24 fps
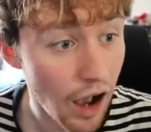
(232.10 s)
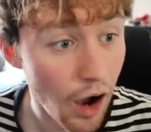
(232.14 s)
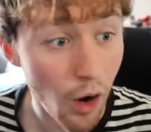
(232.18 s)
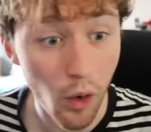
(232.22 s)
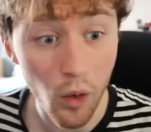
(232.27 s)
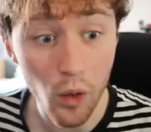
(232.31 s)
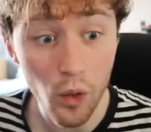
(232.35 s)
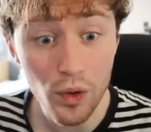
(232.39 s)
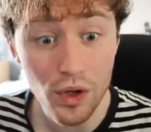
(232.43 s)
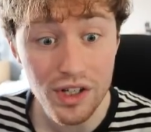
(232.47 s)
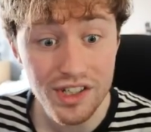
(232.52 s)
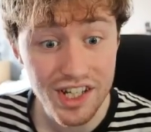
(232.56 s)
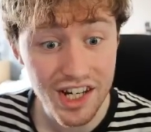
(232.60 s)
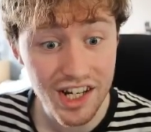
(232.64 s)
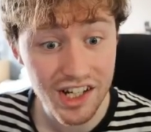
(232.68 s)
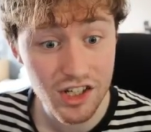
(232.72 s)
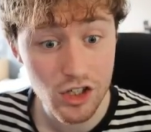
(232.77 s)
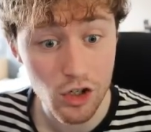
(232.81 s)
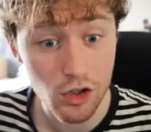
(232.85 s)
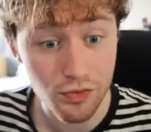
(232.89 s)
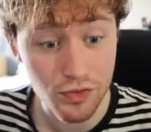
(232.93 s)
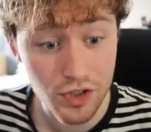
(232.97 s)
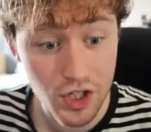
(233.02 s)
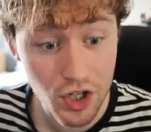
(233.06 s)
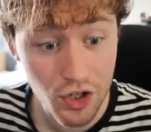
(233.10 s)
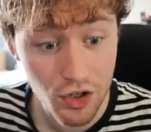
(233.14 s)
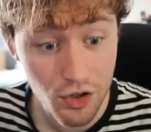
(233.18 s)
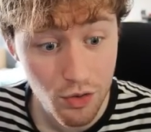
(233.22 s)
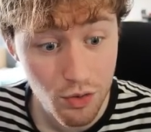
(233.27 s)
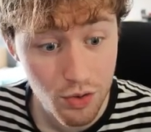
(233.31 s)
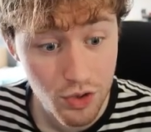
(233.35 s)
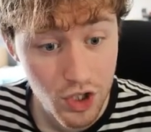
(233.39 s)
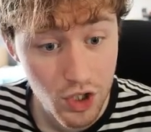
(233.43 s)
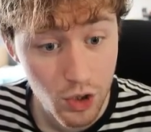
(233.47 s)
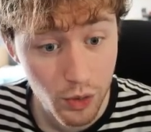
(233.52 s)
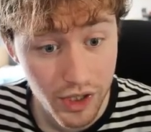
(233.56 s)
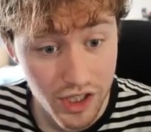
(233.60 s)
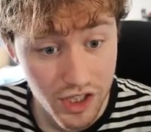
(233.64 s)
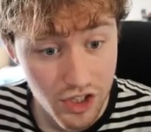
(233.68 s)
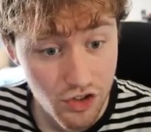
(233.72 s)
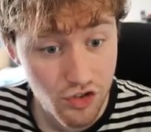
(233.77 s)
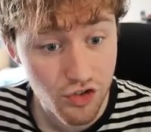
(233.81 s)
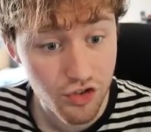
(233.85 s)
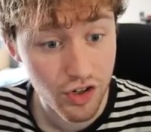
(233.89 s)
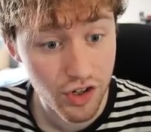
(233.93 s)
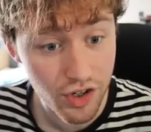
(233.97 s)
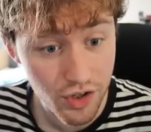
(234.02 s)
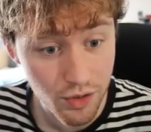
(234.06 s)
Oh, he takes off 2, so it's
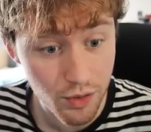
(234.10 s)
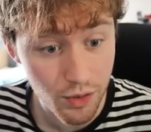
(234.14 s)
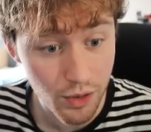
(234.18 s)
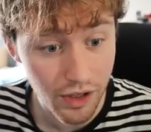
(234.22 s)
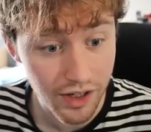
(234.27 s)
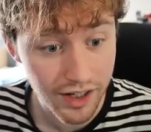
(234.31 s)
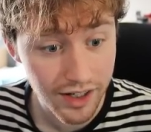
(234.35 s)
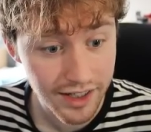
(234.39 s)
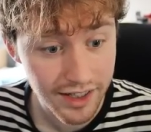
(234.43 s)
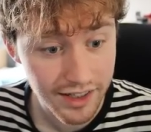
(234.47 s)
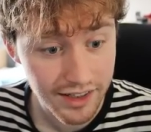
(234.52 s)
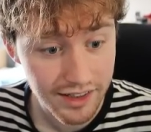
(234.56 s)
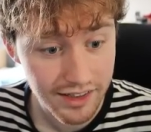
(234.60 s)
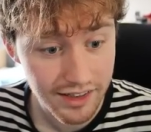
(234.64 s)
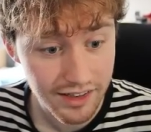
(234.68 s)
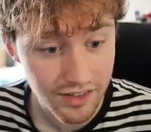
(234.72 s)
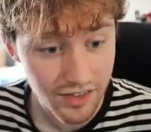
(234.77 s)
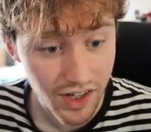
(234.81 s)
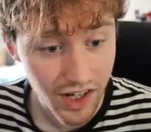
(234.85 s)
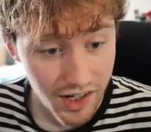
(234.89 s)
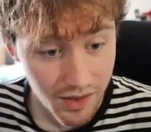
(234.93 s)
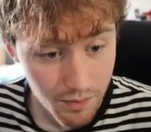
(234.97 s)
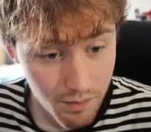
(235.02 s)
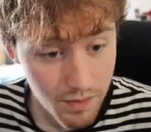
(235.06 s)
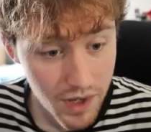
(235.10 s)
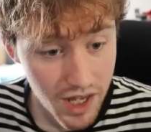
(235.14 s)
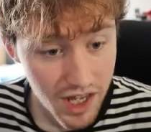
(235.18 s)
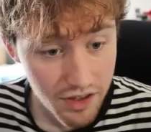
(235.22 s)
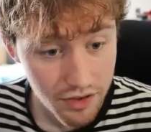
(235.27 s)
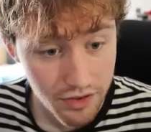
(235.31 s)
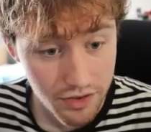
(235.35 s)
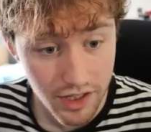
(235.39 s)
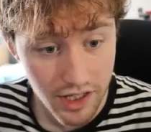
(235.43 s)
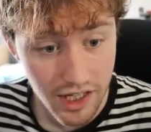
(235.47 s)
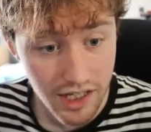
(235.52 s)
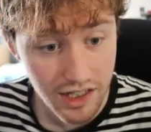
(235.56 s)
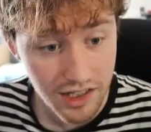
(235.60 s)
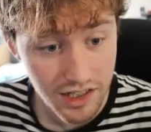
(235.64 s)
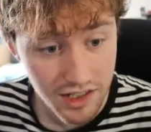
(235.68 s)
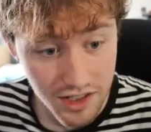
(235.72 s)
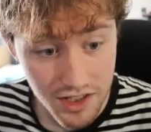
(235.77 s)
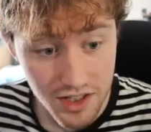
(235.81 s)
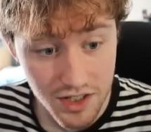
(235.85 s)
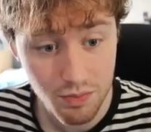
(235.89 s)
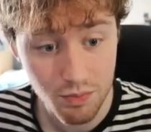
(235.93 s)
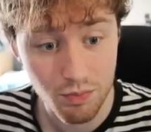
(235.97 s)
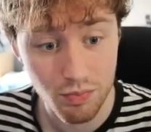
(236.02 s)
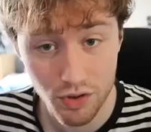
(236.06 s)
true. That myth
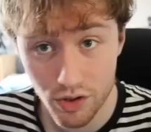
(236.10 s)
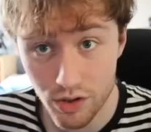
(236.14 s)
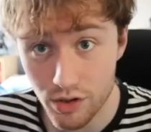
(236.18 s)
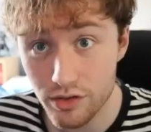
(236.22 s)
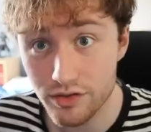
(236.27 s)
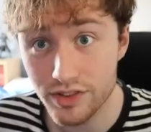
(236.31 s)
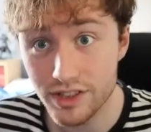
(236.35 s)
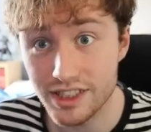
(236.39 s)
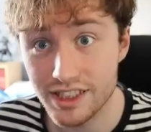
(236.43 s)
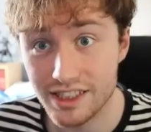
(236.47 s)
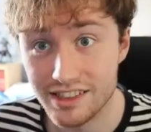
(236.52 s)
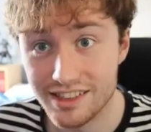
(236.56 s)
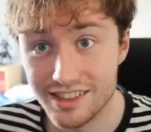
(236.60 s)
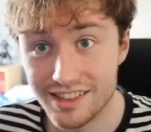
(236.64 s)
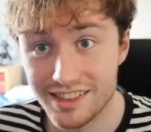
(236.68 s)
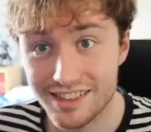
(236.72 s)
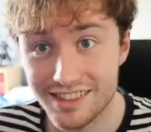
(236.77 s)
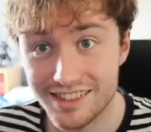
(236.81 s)
is proven.